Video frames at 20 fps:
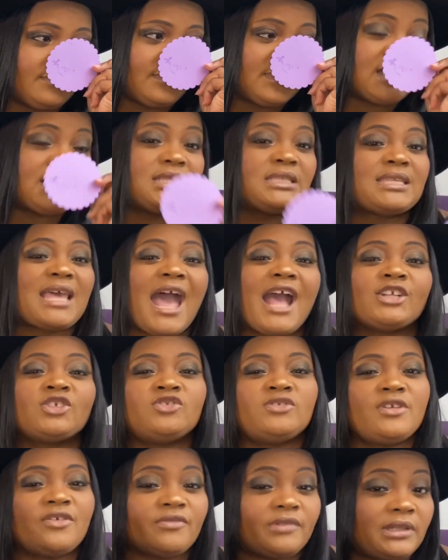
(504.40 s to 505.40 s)
this is
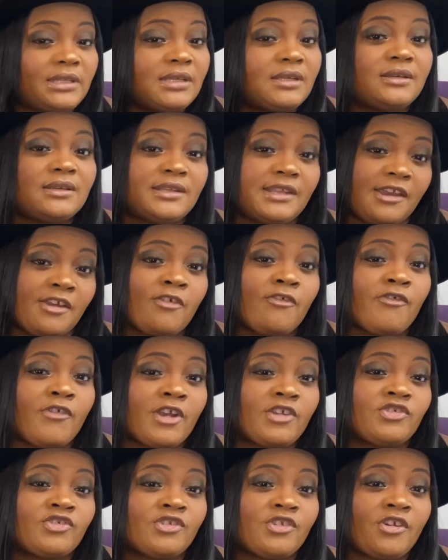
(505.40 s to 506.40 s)
actually a really good air
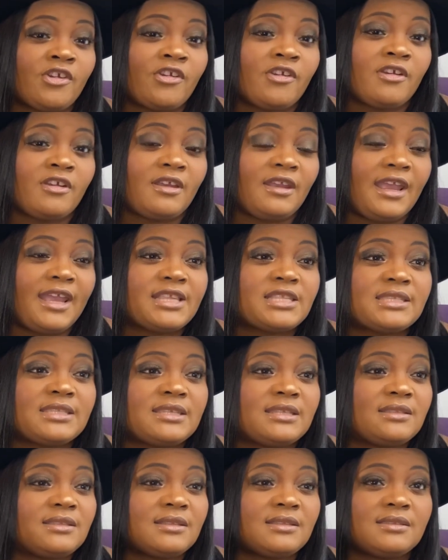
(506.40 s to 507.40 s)
freshener. It's
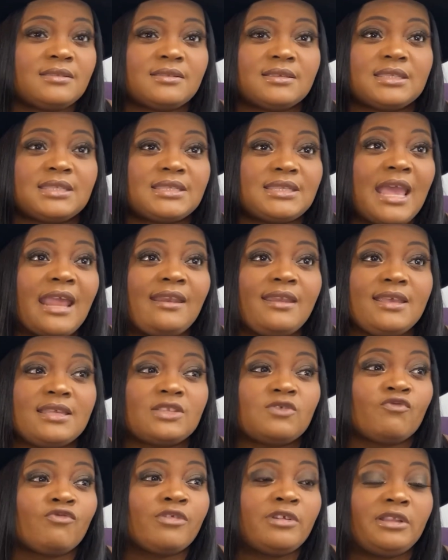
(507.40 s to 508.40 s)
the scent is
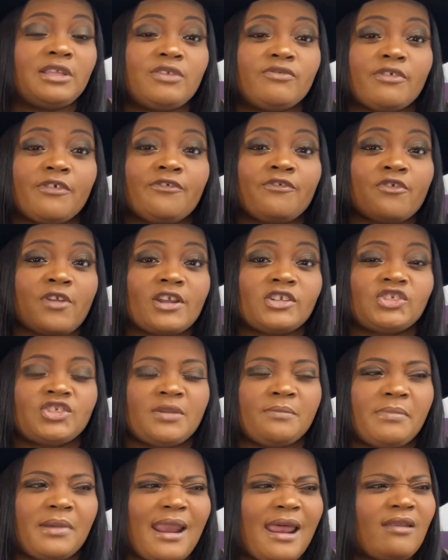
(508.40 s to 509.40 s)
really
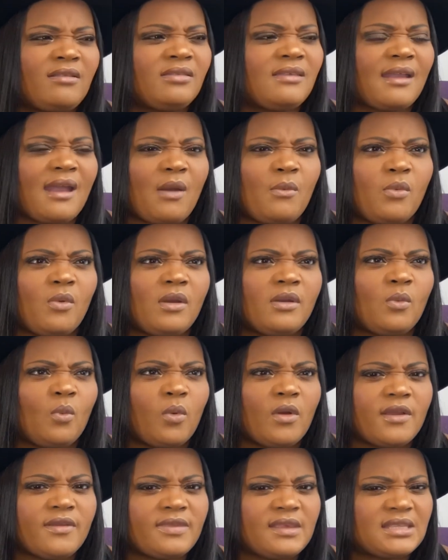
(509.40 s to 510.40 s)
refreshing, but I don't think I want to
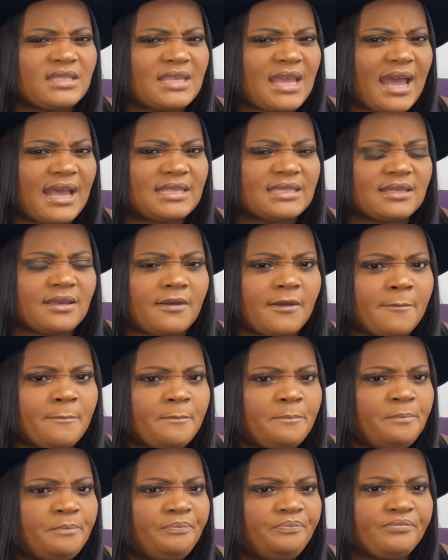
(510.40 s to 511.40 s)
wear this as a,
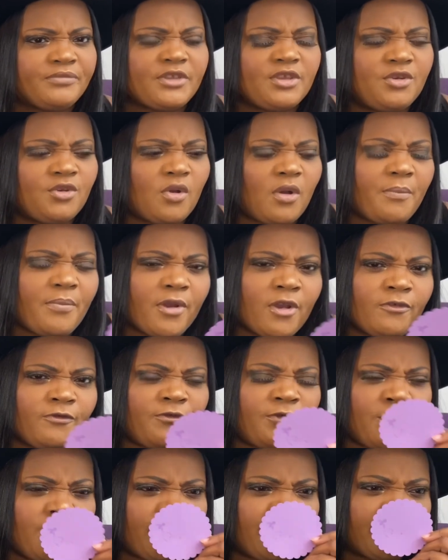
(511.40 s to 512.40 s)
you know, a
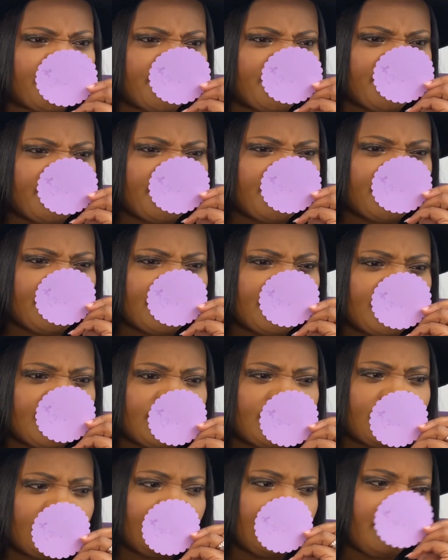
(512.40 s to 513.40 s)
perfume.
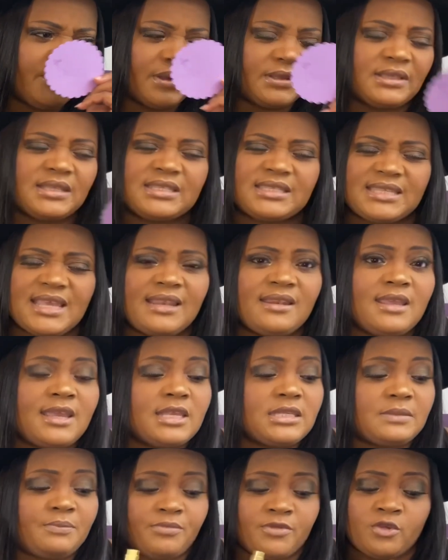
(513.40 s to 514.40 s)
But the scent
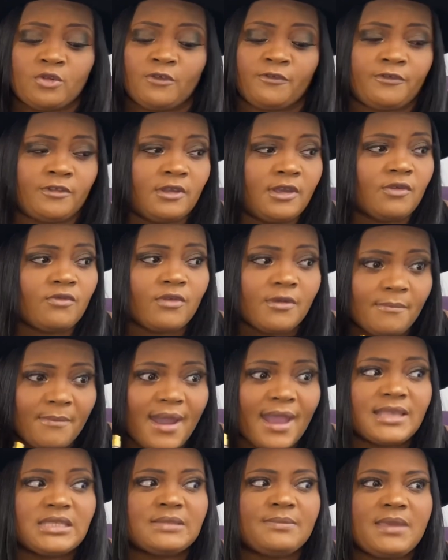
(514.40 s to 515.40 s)
is beautiful. It
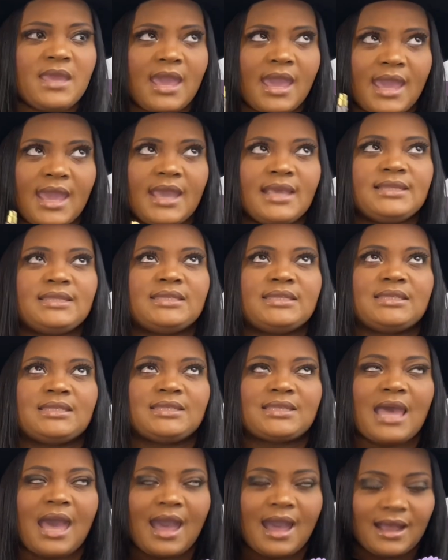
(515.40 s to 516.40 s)
reminds me
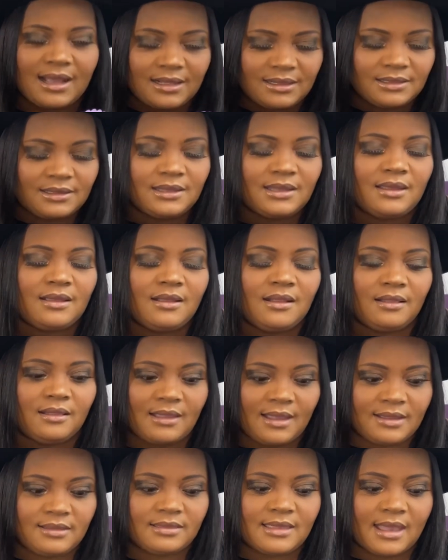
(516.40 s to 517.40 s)
exactly
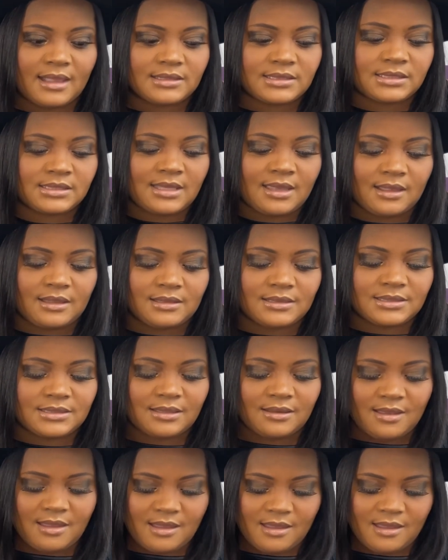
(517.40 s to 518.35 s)
like that scent.